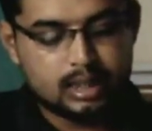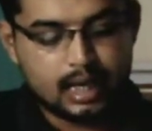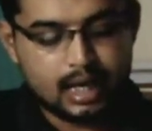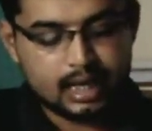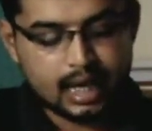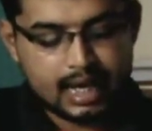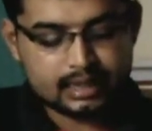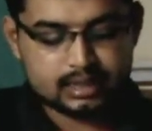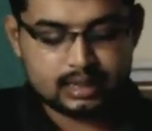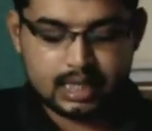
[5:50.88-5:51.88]
and
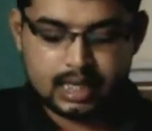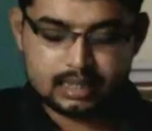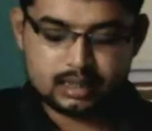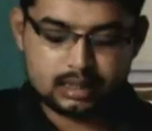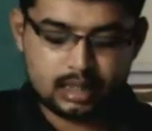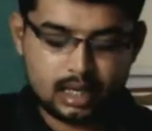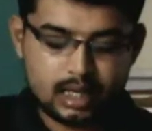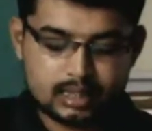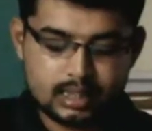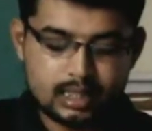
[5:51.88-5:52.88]
acts as
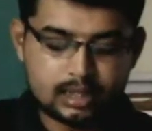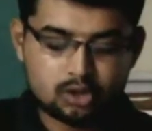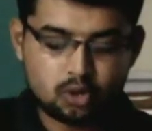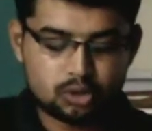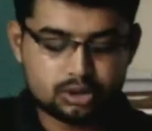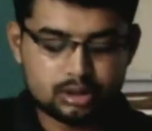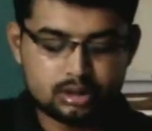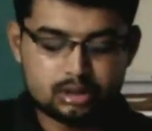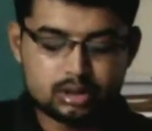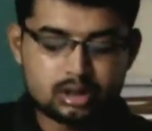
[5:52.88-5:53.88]
a
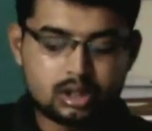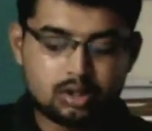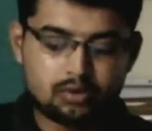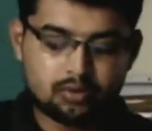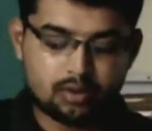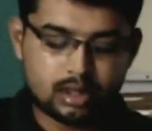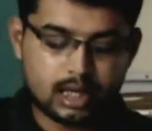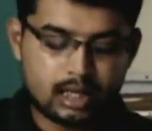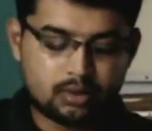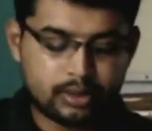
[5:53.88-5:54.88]
cushion for
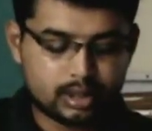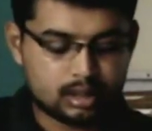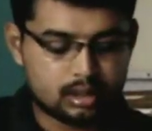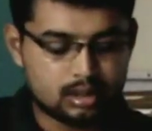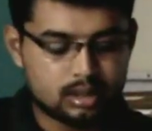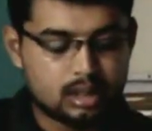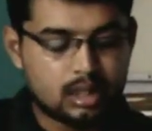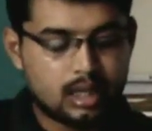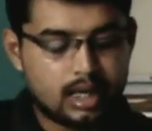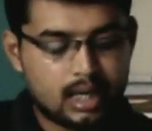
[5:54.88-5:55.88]
the egg.
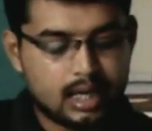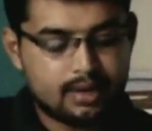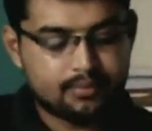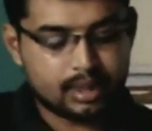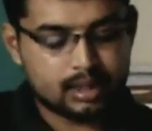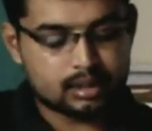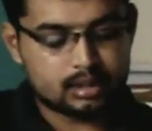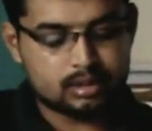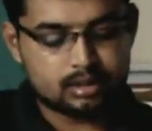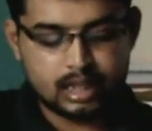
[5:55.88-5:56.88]
Air pocket.
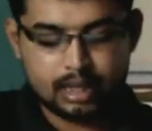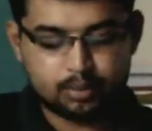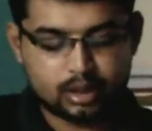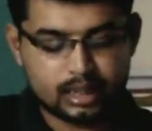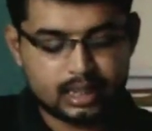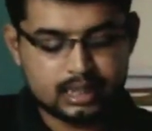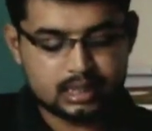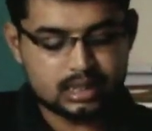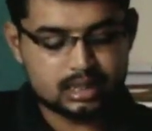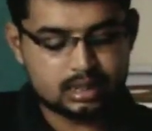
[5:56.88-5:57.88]

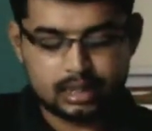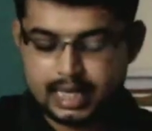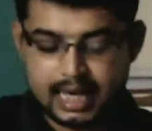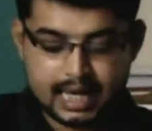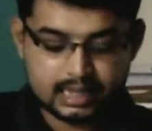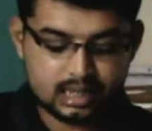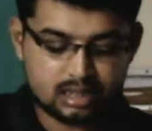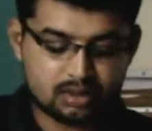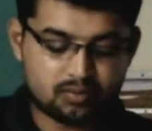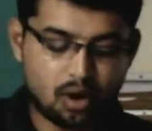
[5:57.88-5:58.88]
It is as
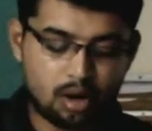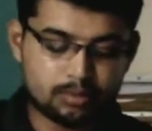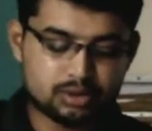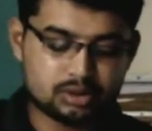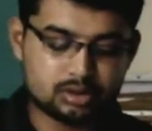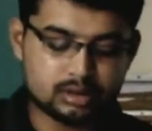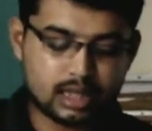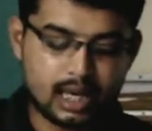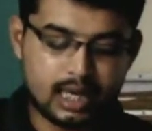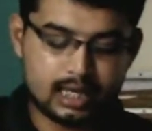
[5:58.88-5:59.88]
it forms,
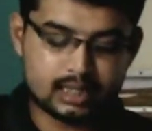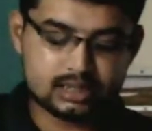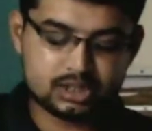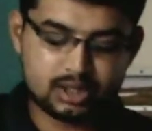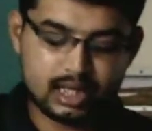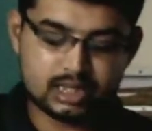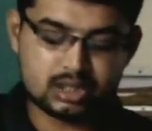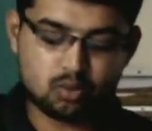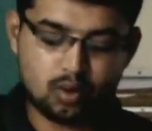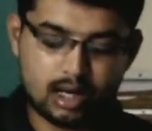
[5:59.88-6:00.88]
the egg
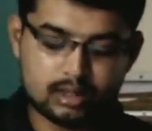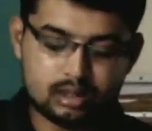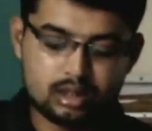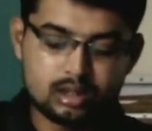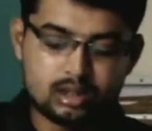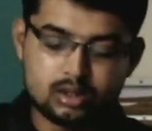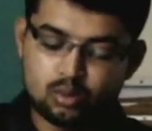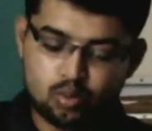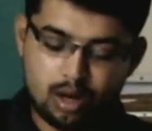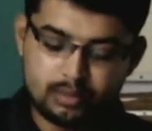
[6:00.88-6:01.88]
stays warm
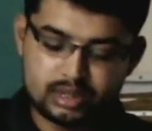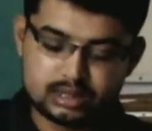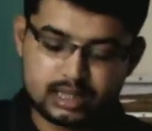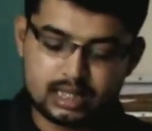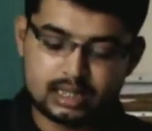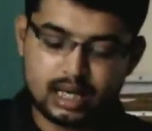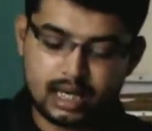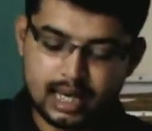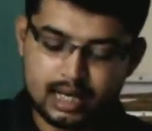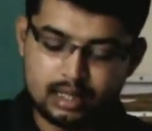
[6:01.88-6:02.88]
inside the
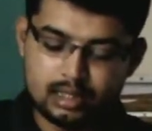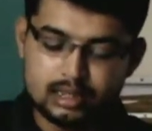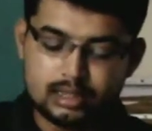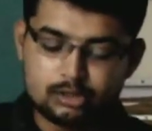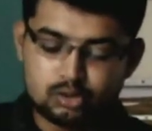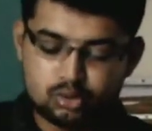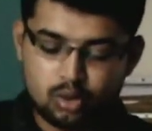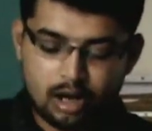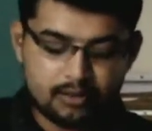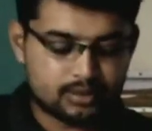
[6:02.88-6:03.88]
hen.
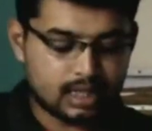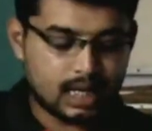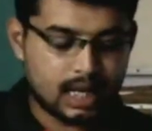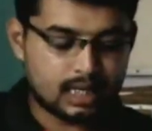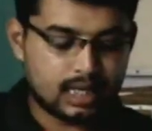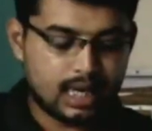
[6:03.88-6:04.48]
So after an